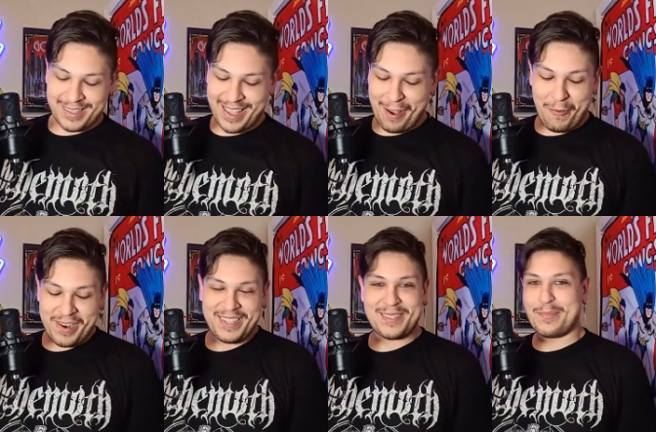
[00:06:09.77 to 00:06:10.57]
I
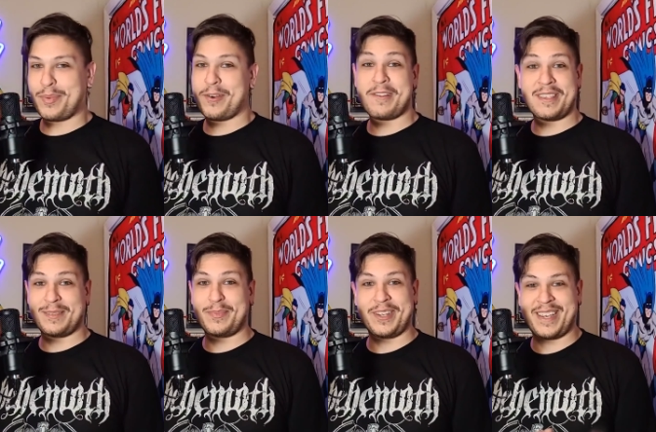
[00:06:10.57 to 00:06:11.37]
wanted to burn this
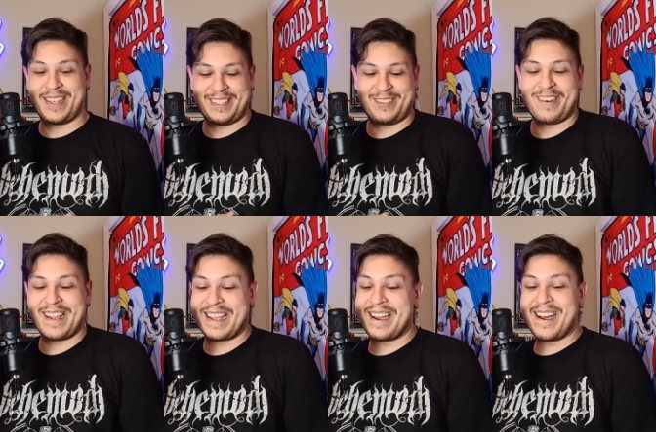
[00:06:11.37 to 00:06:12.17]
book. I swear to
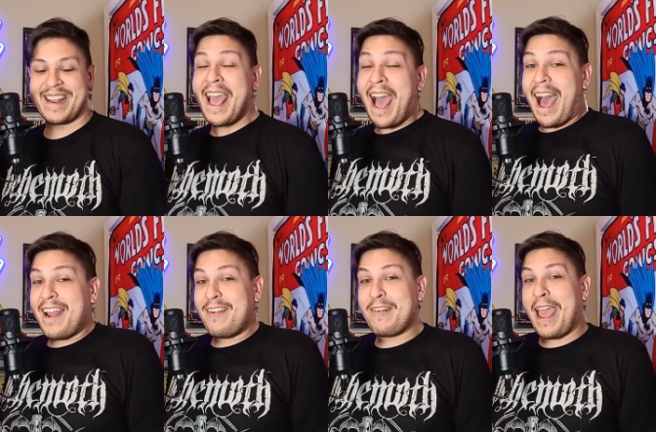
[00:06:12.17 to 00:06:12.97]
God. I
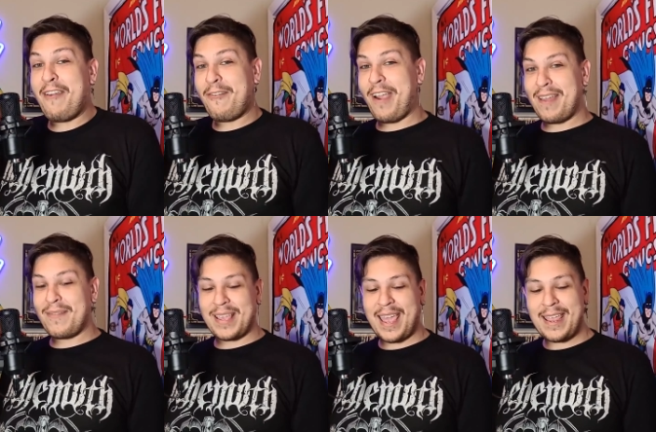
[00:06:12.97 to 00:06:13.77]
don't ever
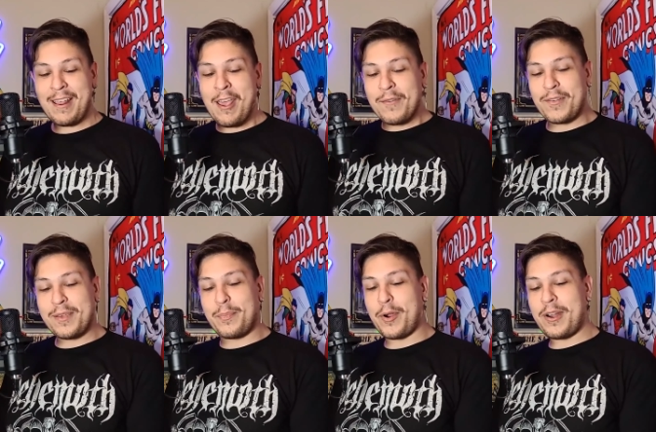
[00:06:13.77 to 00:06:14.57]
advocate for the
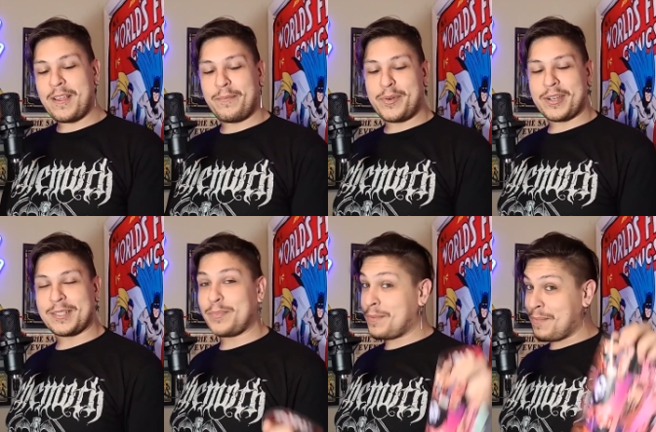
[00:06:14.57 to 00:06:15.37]
burning of books,
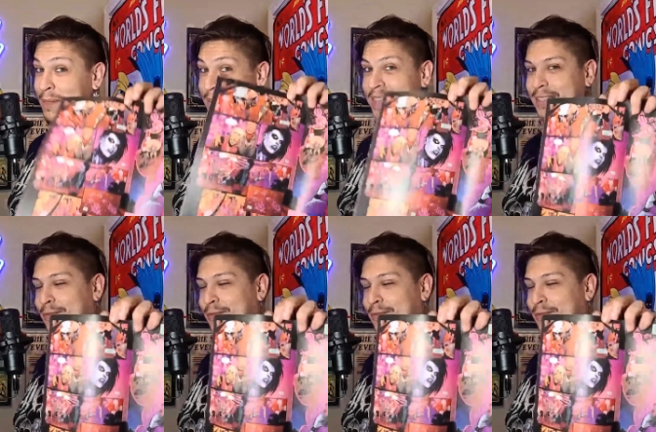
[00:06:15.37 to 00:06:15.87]
but maybe this